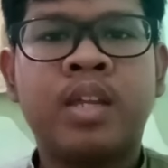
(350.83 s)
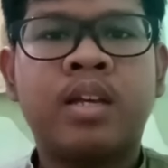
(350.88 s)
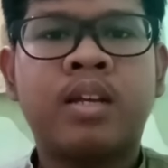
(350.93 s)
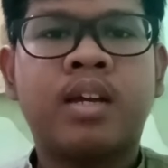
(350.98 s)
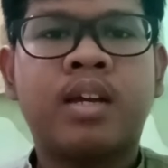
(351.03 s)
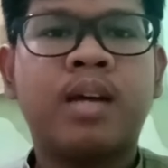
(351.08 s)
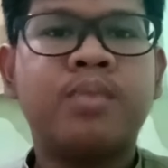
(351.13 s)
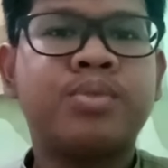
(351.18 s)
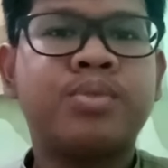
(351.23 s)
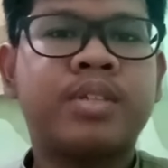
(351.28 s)

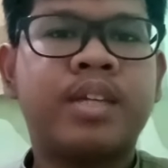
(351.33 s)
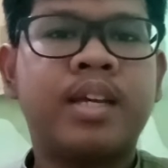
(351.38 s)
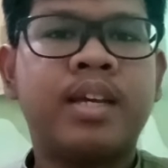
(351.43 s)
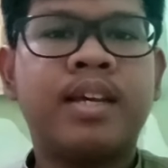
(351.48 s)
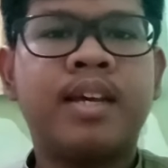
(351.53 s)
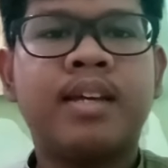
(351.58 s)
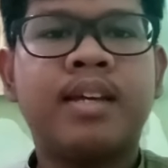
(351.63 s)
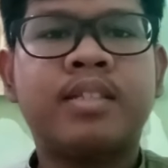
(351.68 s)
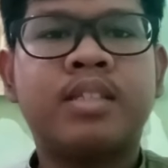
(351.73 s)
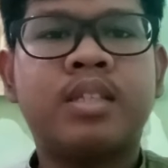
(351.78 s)

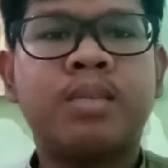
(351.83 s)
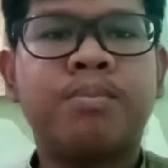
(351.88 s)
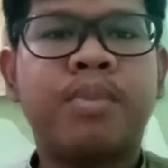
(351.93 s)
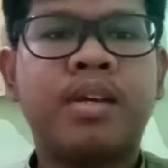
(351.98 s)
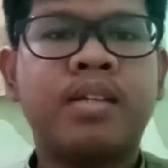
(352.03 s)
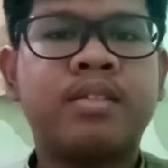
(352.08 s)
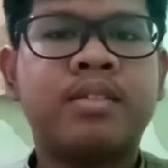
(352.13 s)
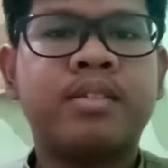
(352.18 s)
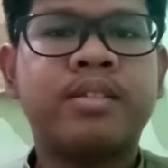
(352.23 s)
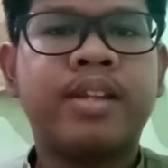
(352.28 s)
Kamsky
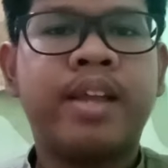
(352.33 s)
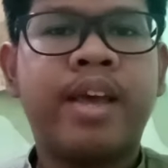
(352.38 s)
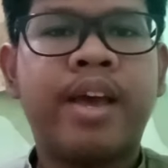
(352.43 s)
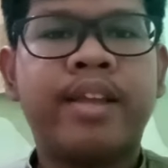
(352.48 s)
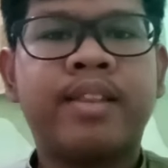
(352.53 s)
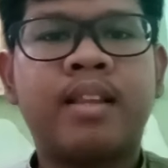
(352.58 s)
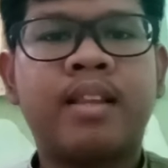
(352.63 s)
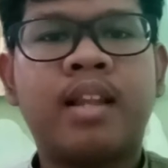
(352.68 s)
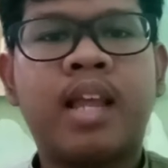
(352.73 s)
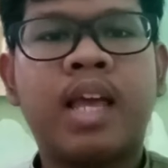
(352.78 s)
estimates
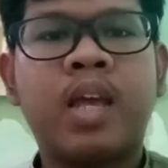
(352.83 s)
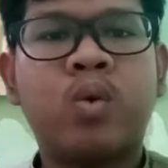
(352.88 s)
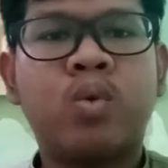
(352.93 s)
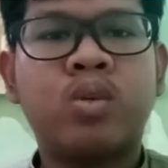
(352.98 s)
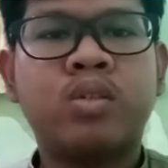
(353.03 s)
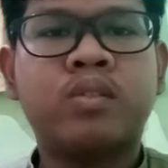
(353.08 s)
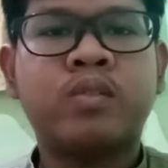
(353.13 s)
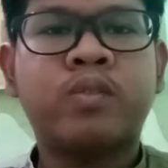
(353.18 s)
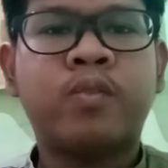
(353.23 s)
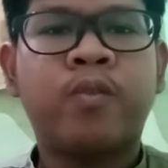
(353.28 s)
that
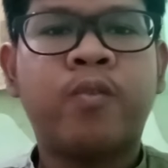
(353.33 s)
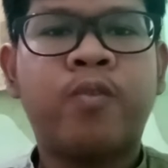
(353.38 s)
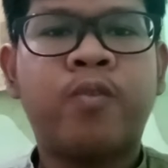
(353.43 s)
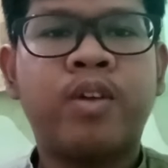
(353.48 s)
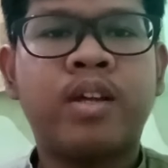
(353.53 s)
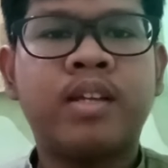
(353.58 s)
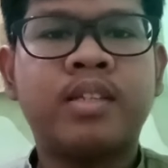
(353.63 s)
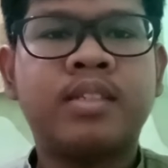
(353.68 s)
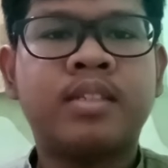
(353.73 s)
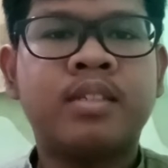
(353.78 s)
language
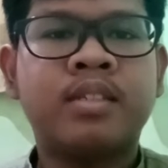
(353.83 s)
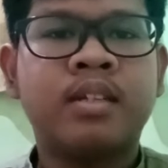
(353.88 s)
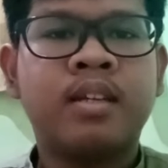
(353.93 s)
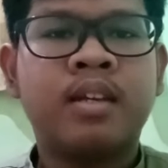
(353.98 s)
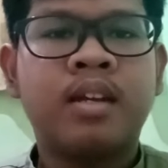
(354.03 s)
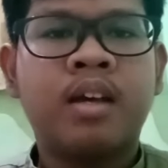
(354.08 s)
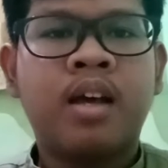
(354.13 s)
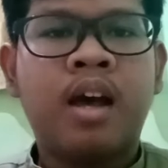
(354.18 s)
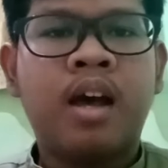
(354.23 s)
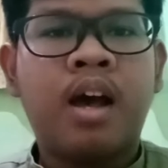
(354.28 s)
first
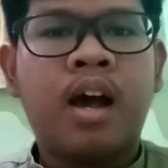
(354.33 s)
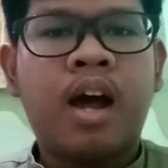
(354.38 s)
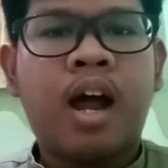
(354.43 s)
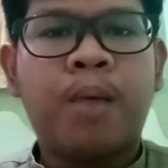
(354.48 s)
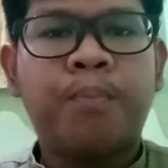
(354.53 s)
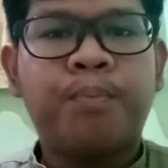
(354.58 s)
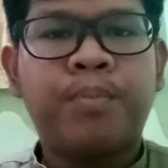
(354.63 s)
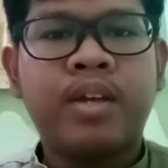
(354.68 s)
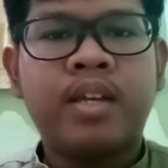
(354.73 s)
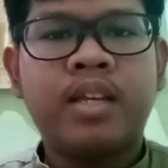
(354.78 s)

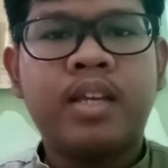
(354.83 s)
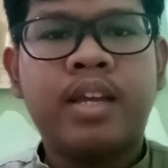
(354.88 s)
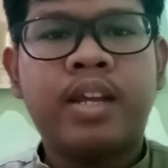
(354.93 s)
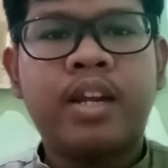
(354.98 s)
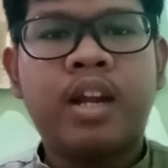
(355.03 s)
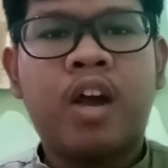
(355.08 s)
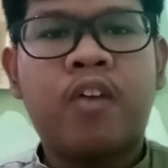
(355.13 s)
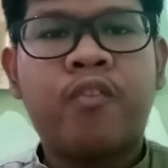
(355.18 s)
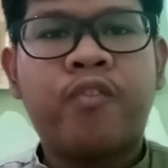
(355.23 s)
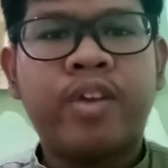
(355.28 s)
appeared in
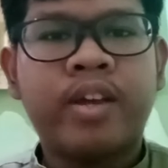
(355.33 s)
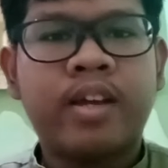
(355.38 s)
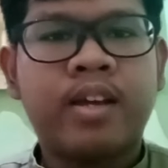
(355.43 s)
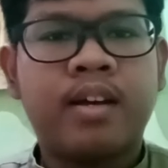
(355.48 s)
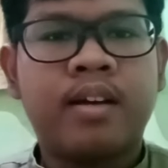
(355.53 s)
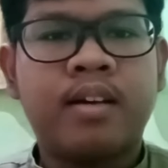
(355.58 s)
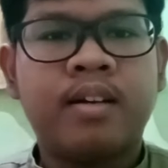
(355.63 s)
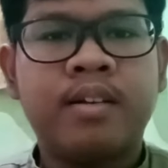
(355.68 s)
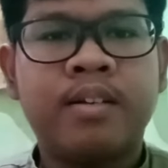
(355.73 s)
Africa.